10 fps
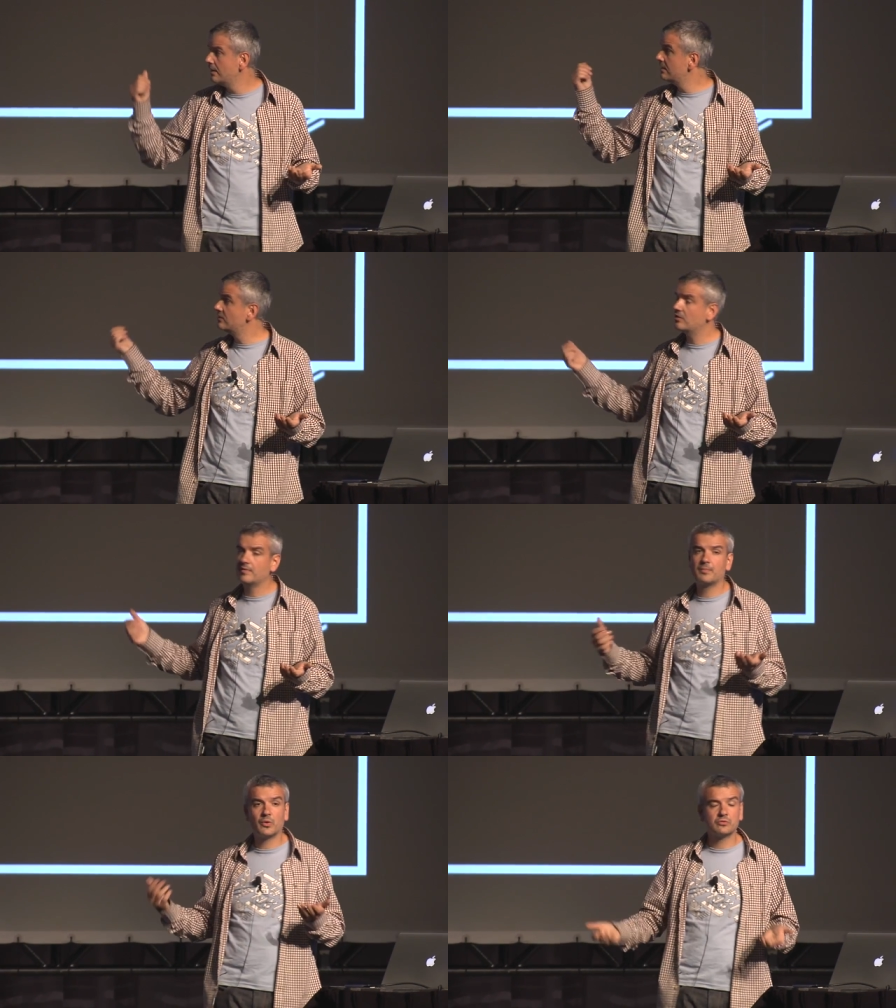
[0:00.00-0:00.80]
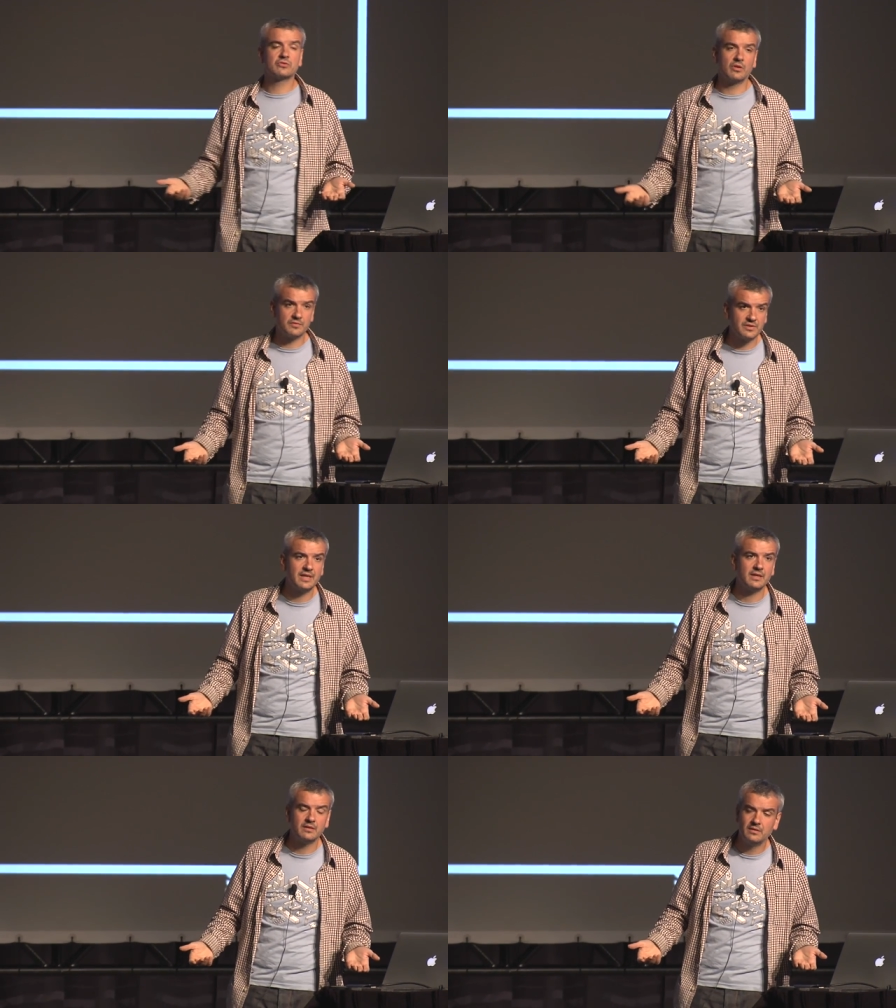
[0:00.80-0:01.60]
This sort of approach solves
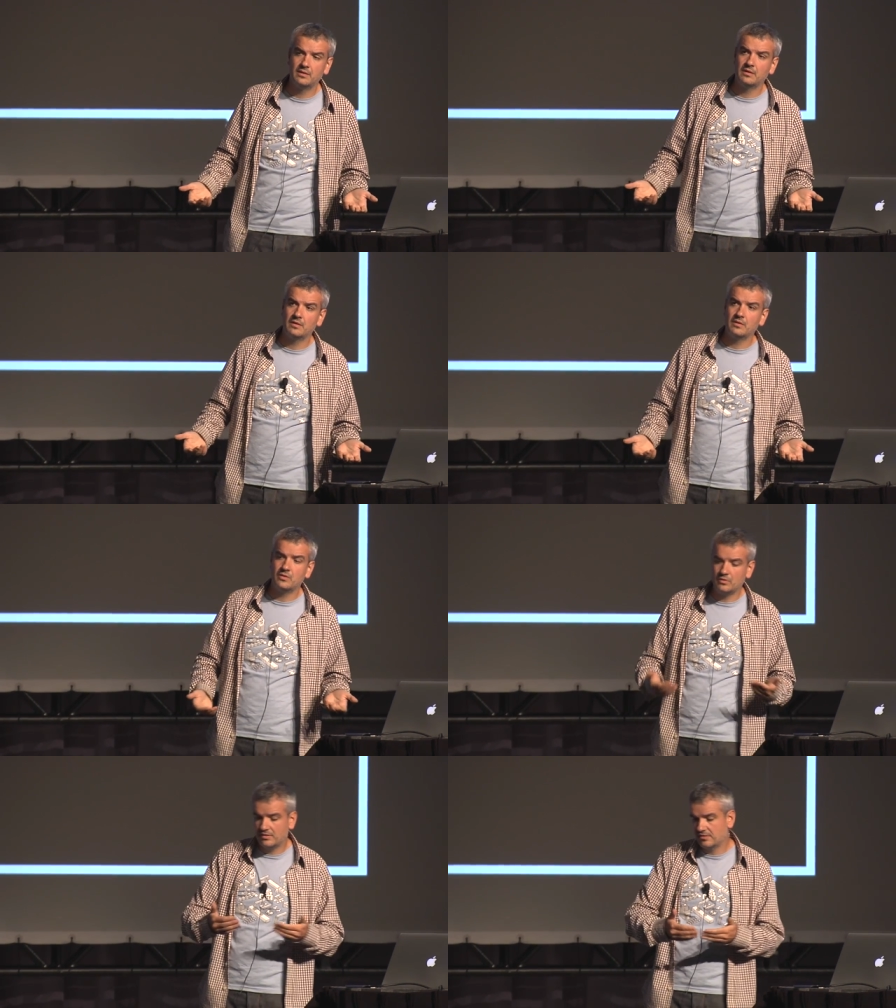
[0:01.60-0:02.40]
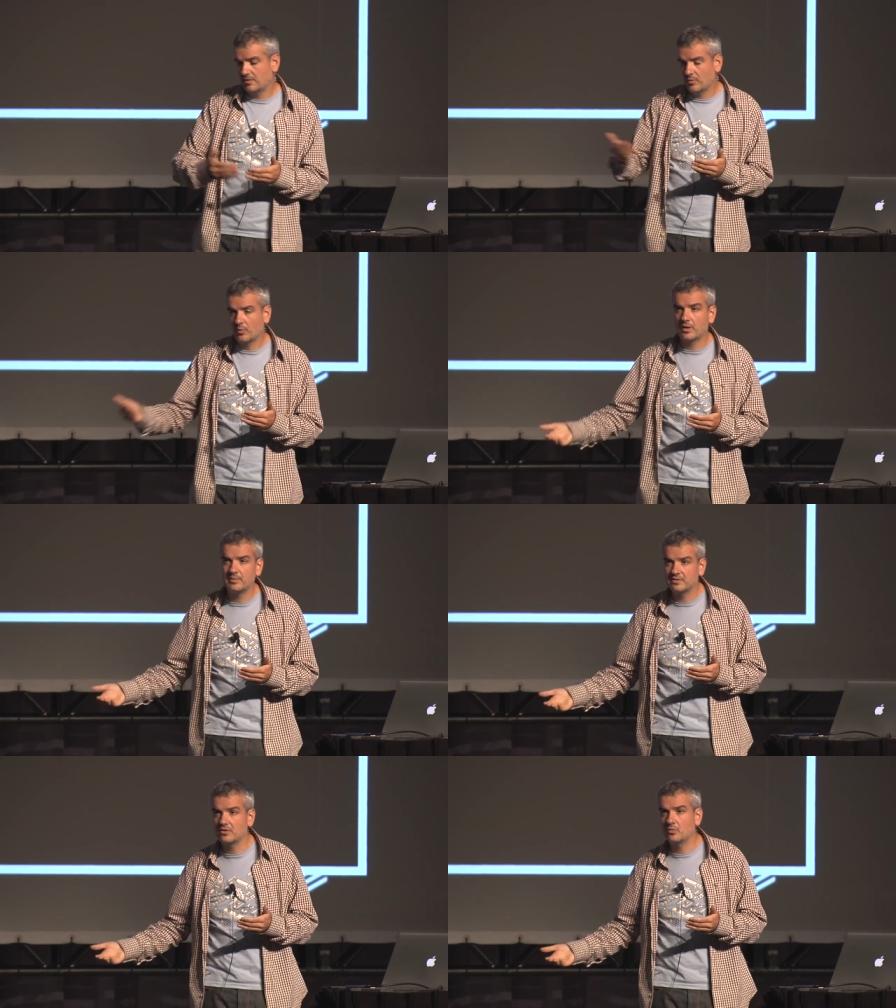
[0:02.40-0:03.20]
that. You disable
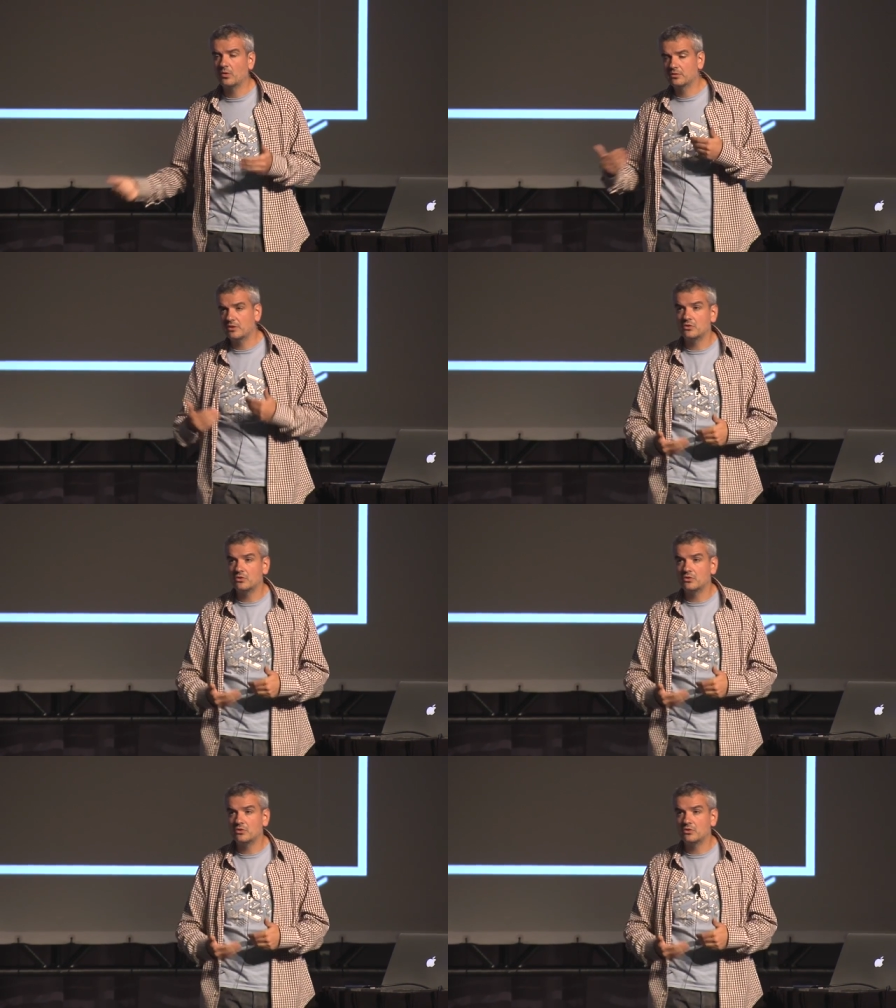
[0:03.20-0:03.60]
whatever it is that you want,